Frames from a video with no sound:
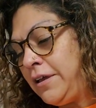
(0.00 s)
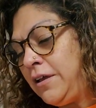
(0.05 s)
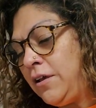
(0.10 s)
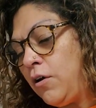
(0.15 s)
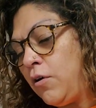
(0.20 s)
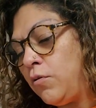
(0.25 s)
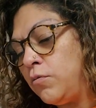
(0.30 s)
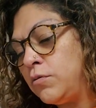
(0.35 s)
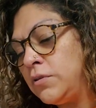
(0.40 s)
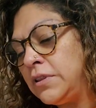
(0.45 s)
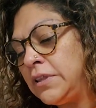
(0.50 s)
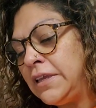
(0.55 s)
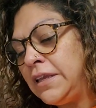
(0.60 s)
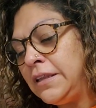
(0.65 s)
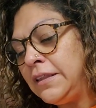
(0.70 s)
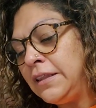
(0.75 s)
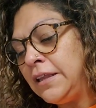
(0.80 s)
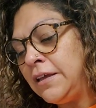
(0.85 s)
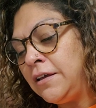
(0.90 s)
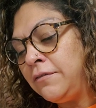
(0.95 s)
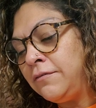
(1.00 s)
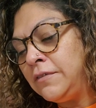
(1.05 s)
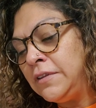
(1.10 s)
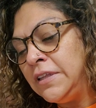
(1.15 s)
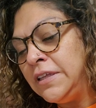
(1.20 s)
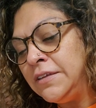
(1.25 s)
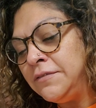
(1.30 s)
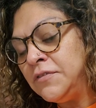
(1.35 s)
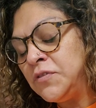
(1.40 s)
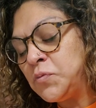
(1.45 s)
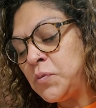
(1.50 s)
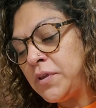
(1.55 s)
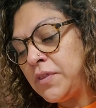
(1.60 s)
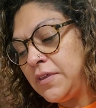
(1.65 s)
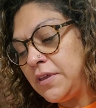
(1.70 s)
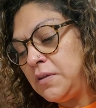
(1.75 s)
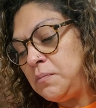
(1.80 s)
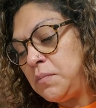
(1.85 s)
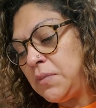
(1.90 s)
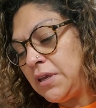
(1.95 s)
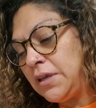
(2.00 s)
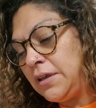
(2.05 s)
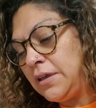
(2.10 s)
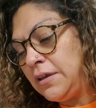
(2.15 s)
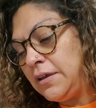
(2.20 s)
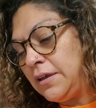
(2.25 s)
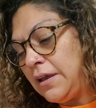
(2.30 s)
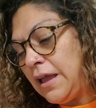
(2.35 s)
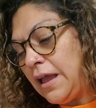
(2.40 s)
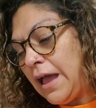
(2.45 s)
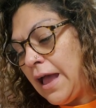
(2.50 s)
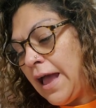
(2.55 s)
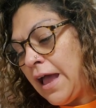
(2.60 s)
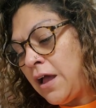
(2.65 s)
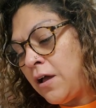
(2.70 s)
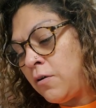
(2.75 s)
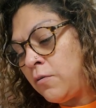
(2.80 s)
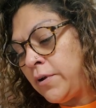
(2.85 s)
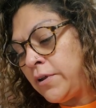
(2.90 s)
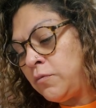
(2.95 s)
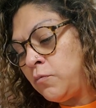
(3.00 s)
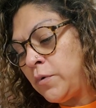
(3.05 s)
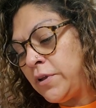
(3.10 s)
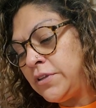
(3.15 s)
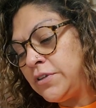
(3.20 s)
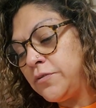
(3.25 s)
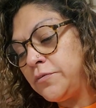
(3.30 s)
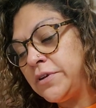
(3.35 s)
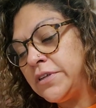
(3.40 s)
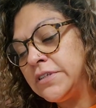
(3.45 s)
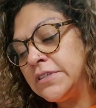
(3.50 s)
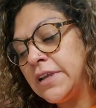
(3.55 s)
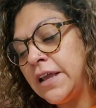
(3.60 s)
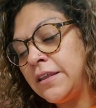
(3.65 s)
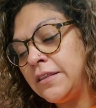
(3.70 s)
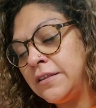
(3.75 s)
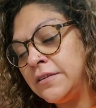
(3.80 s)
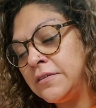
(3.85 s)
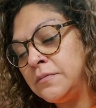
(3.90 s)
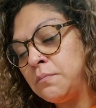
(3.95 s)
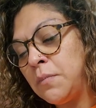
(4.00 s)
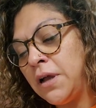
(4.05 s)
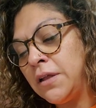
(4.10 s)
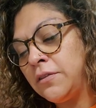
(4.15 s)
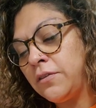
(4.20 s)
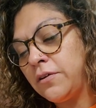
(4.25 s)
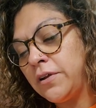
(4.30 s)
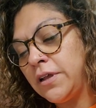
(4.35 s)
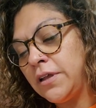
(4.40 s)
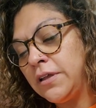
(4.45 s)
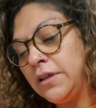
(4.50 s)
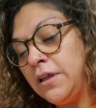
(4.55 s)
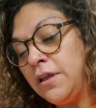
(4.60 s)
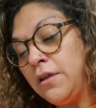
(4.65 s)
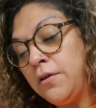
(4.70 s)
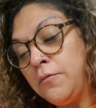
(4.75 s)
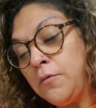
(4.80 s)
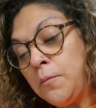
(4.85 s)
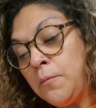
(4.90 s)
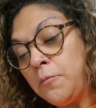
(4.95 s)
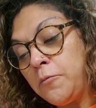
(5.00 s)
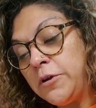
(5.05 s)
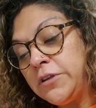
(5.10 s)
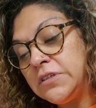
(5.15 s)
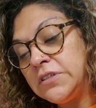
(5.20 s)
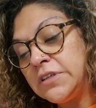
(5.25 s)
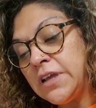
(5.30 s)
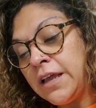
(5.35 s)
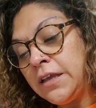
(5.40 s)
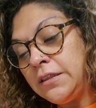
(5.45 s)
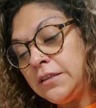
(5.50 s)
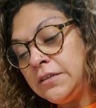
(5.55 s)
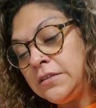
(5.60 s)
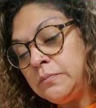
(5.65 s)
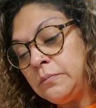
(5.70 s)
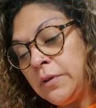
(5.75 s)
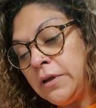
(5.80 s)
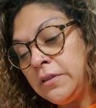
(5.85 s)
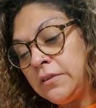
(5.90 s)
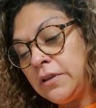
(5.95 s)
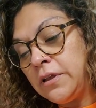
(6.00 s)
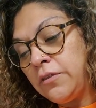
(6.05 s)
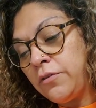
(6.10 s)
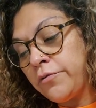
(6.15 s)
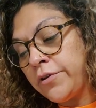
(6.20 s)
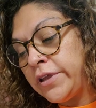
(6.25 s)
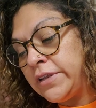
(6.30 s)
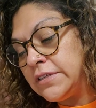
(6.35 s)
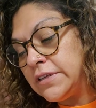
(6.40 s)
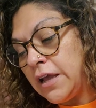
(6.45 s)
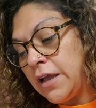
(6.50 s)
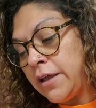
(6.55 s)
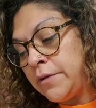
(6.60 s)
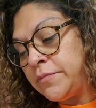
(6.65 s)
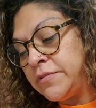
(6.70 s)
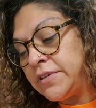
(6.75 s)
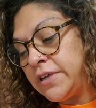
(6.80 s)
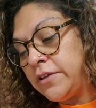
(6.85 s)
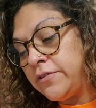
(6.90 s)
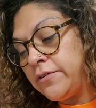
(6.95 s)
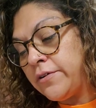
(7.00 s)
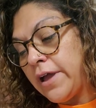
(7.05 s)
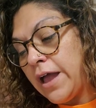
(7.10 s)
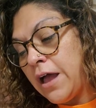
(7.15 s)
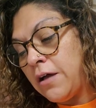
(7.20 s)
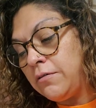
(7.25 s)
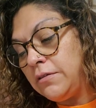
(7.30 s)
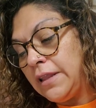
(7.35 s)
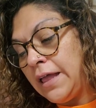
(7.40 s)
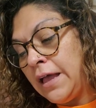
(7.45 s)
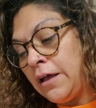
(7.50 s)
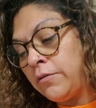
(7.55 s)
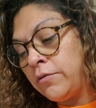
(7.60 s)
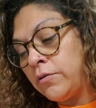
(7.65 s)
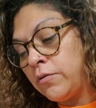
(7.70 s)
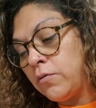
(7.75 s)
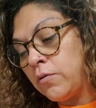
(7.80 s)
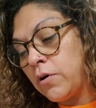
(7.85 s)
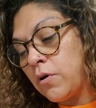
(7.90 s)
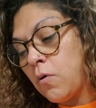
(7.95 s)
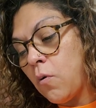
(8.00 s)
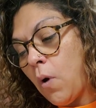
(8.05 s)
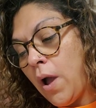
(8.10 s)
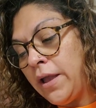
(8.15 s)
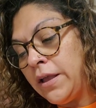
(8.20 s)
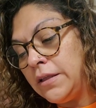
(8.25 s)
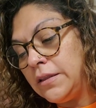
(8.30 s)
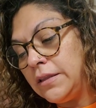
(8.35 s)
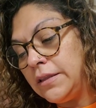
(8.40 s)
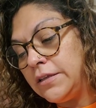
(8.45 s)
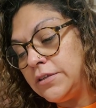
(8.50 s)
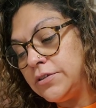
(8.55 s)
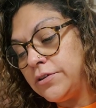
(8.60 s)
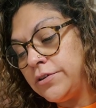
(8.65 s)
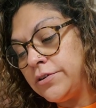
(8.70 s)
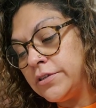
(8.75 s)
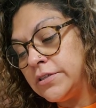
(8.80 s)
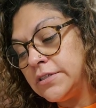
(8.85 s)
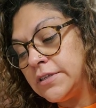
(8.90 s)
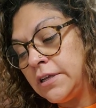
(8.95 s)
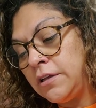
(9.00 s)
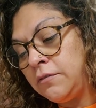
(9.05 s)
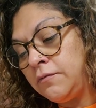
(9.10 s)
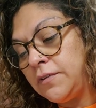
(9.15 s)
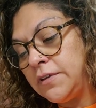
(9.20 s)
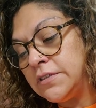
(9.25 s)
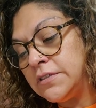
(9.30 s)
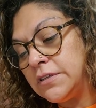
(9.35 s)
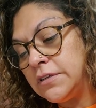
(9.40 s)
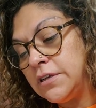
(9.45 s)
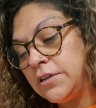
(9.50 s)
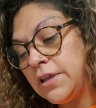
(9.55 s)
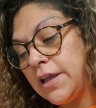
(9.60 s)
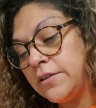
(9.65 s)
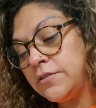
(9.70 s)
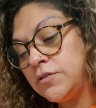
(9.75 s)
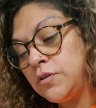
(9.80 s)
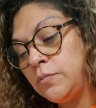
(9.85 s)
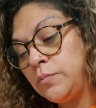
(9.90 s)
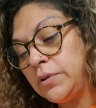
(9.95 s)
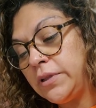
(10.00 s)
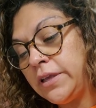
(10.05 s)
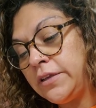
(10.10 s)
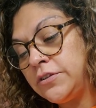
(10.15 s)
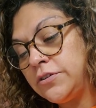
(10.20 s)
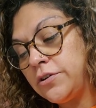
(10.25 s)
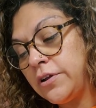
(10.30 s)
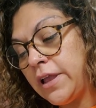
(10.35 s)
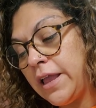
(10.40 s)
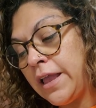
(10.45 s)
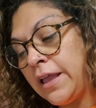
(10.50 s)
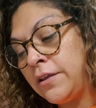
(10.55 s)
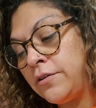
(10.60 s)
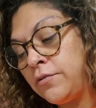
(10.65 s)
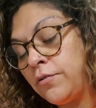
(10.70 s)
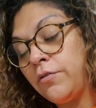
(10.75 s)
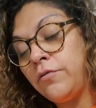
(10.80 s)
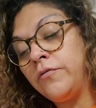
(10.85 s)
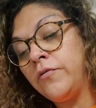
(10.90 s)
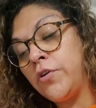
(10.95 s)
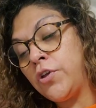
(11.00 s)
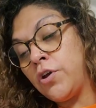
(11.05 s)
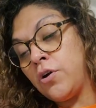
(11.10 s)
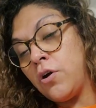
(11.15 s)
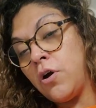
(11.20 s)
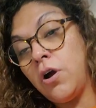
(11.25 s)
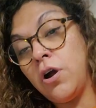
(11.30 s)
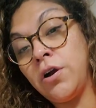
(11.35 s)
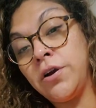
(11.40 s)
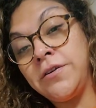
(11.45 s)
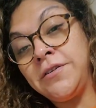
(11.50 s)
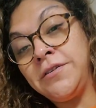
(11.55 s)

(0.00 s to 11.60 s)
Only love lives within me. How and when to recite this mantra? Recite this mantra 3 times, either out loud or quietly to yourself as you place your hand over your heart.